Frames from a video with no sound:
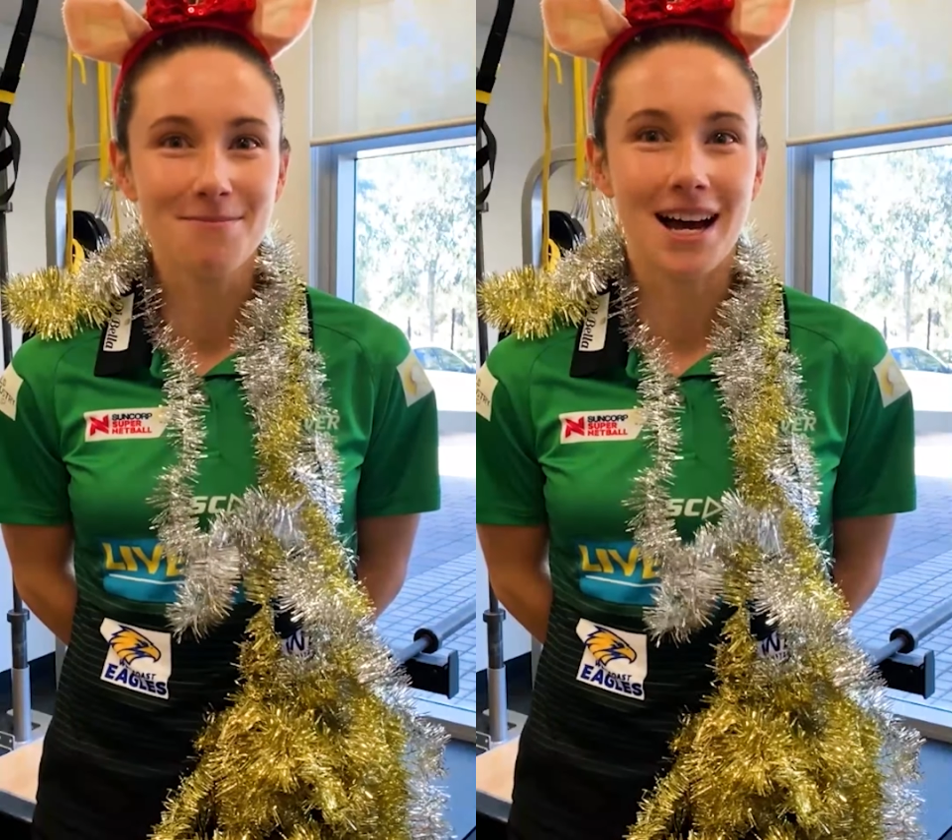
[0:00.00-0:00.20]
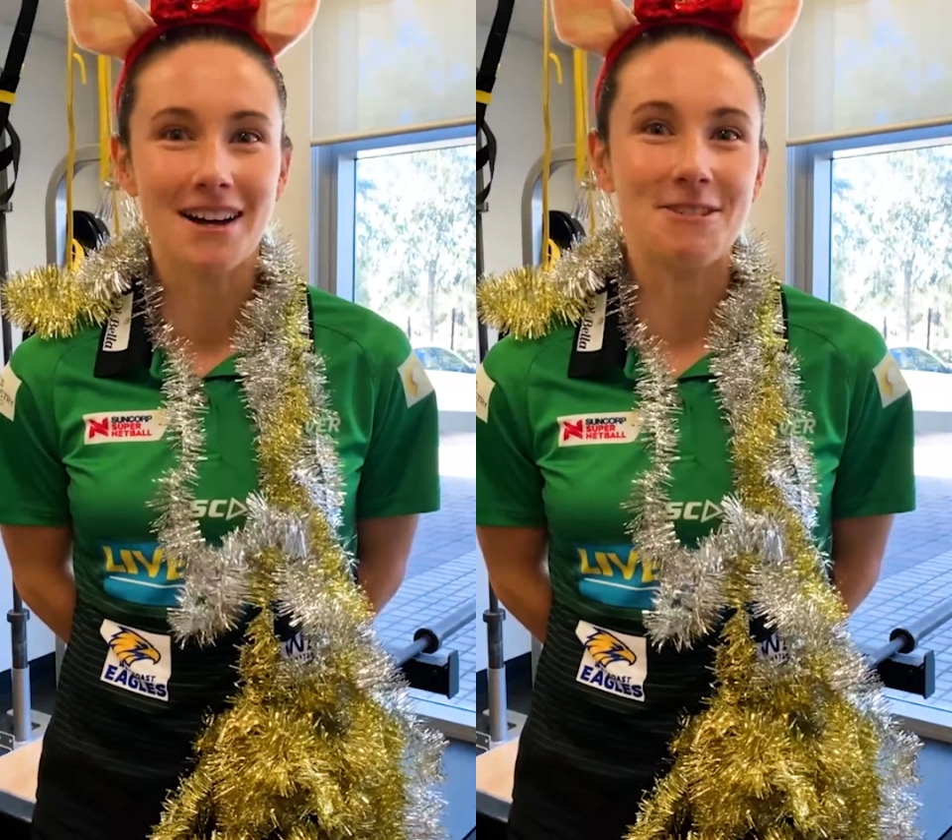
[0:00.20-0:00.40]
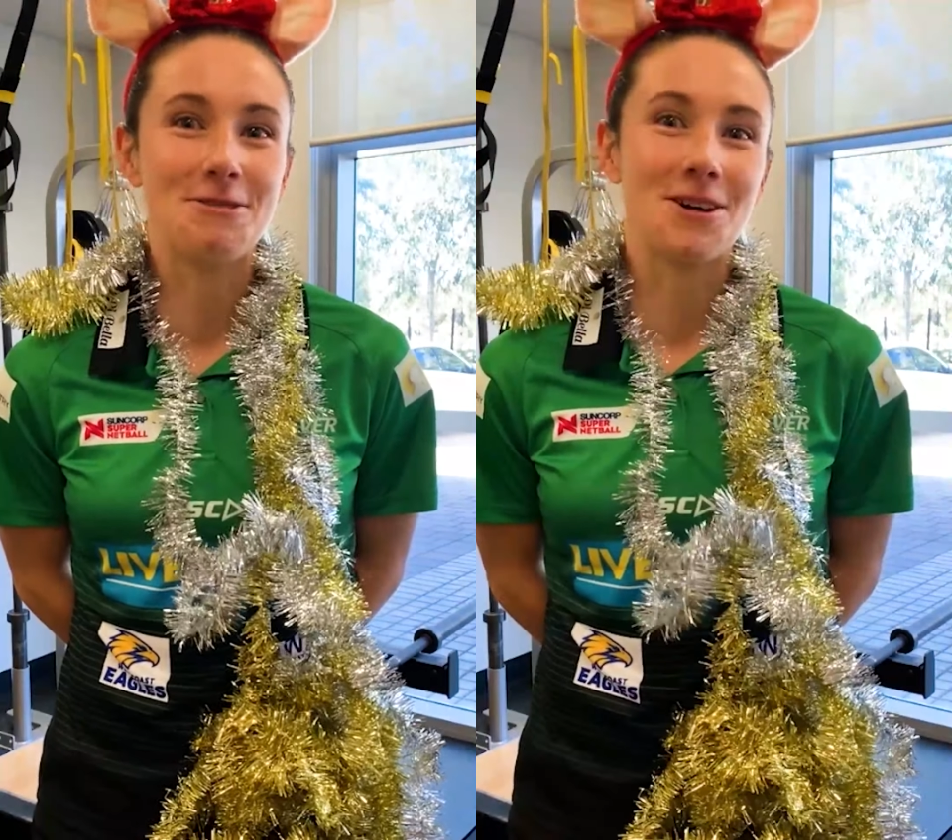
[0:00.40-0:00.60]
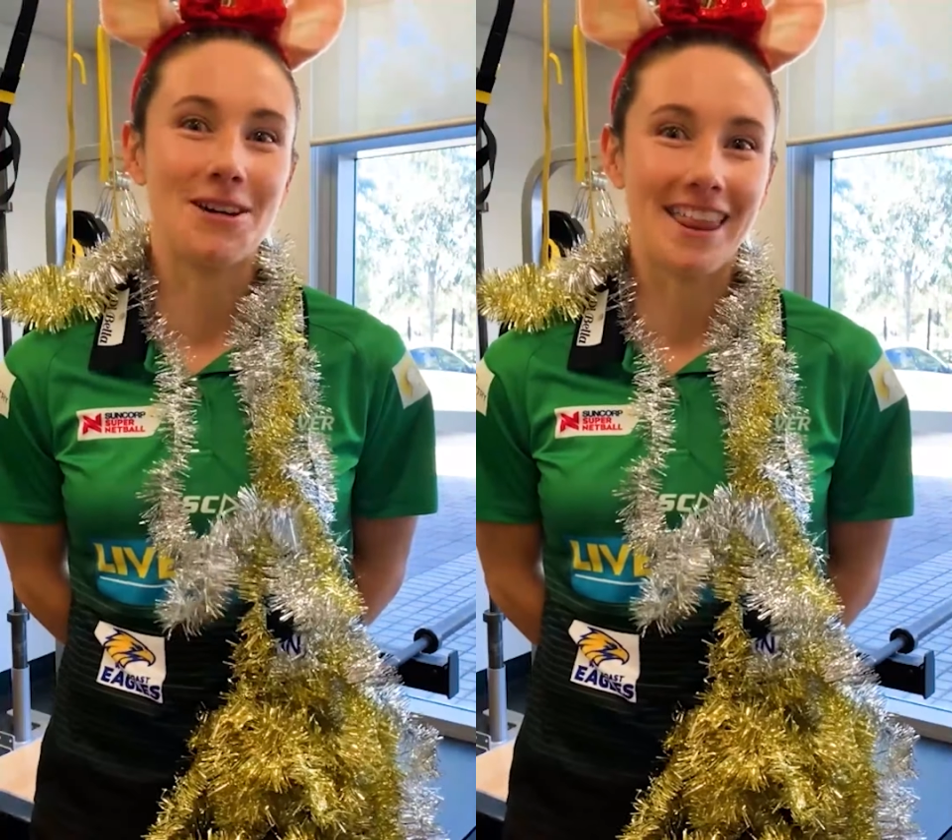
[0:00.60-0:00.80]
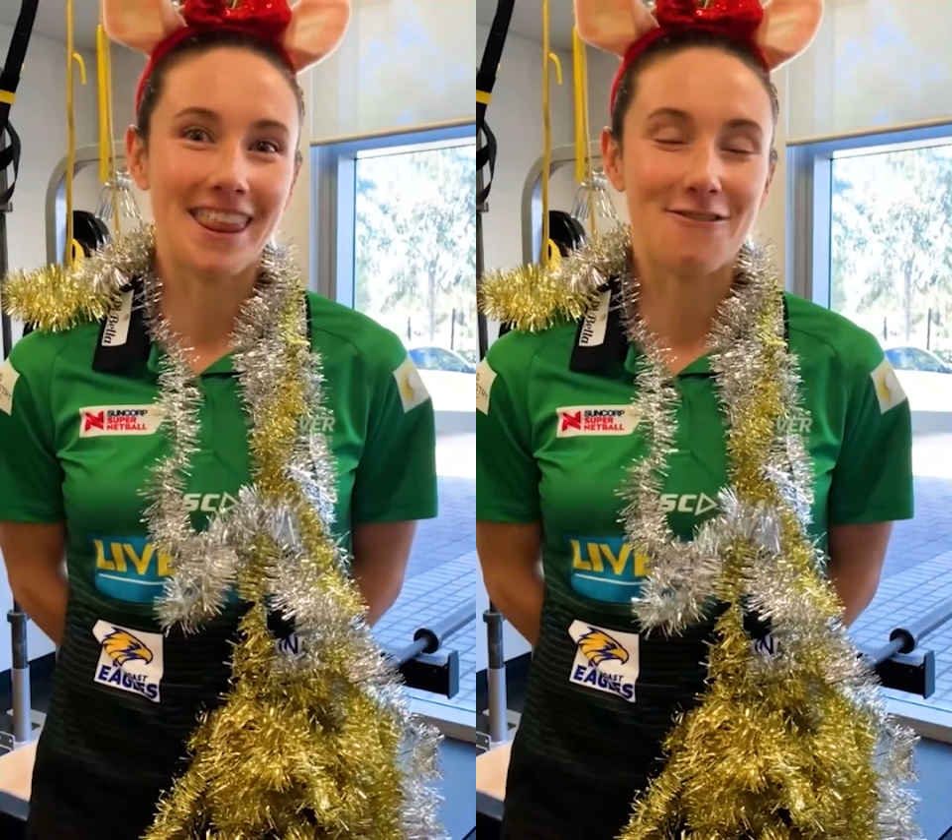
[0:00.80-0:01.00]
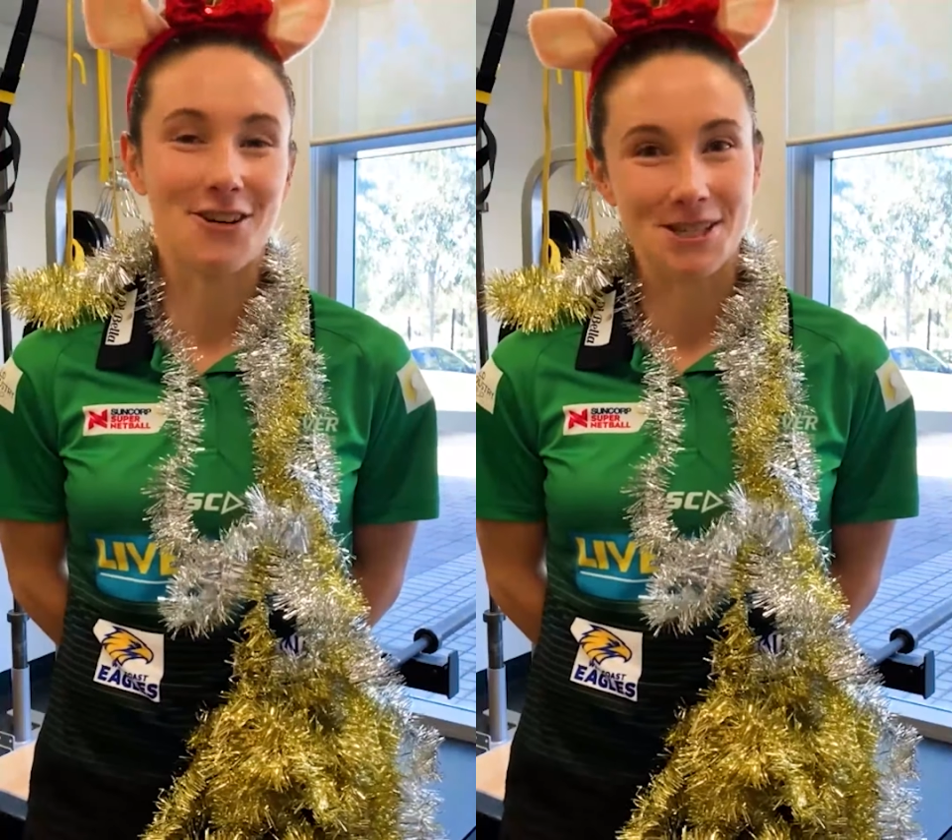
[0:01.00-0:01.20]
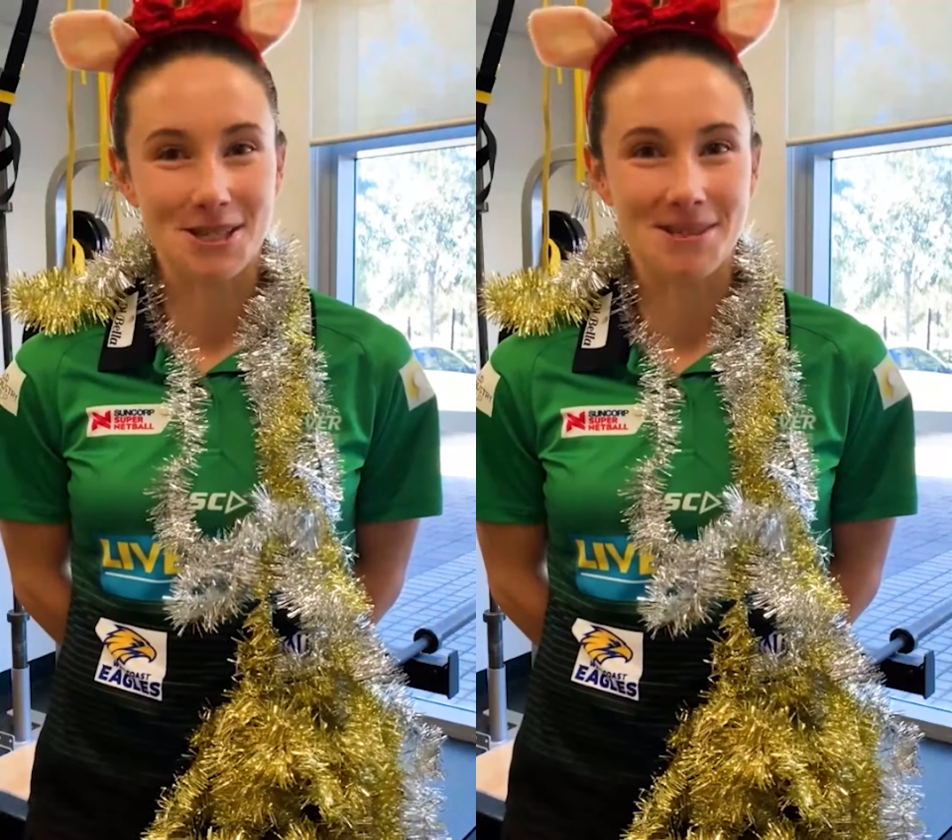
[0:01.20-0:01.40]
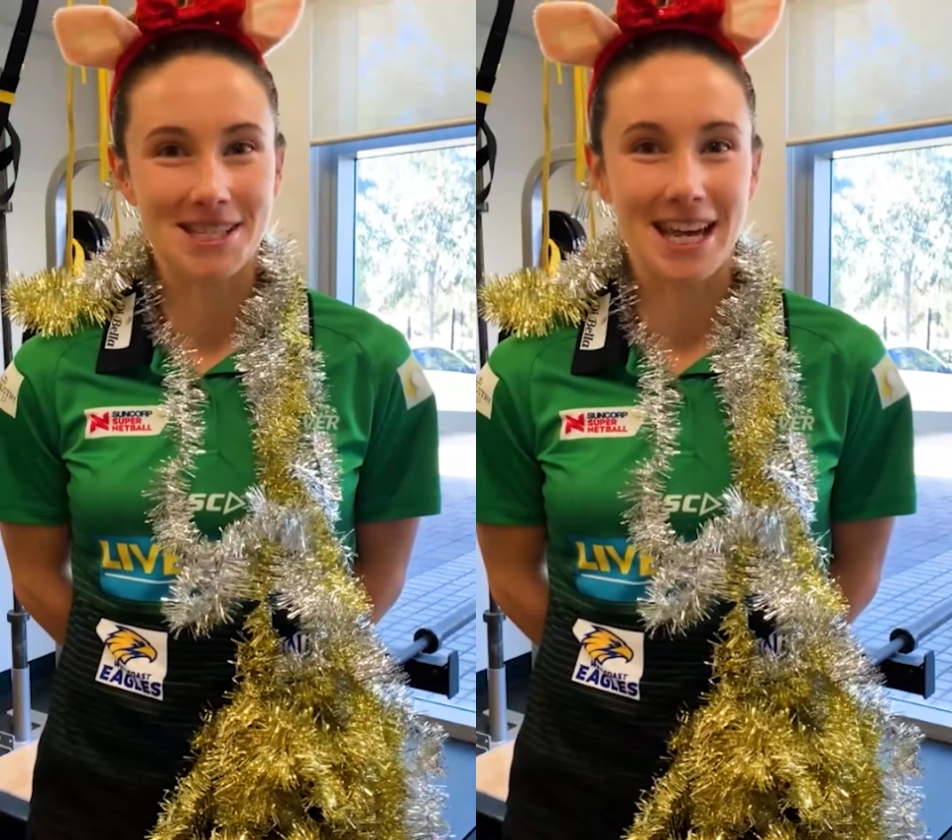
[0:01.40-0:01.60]
but we'll go down there for
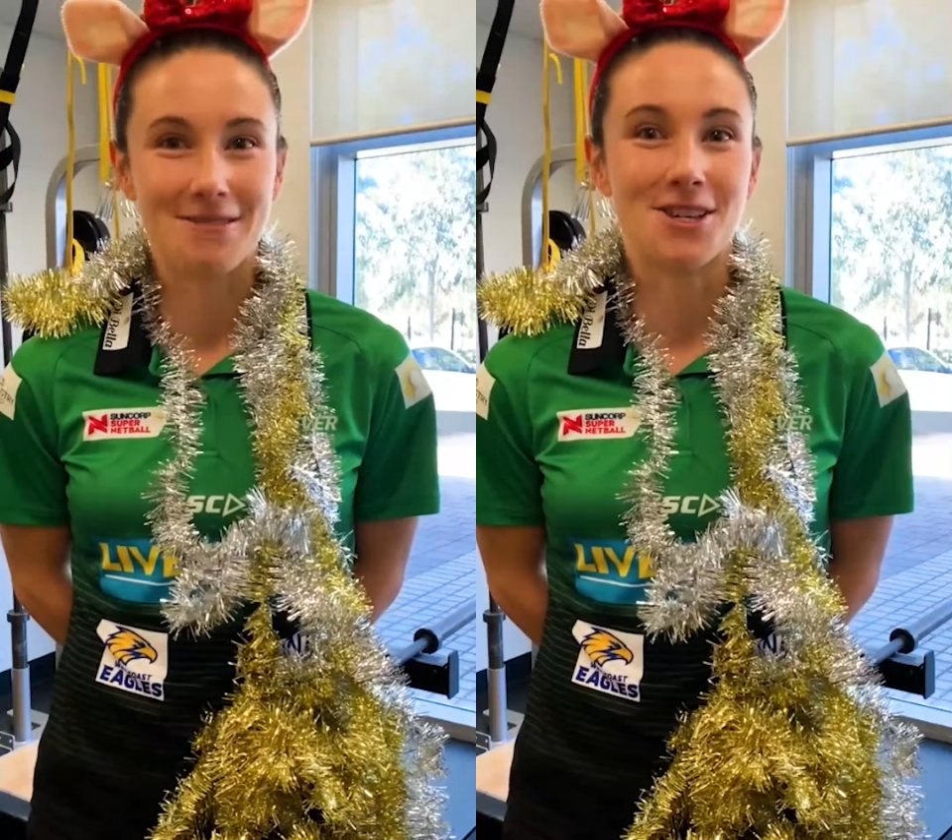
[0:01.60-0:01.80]
Christmas Eve.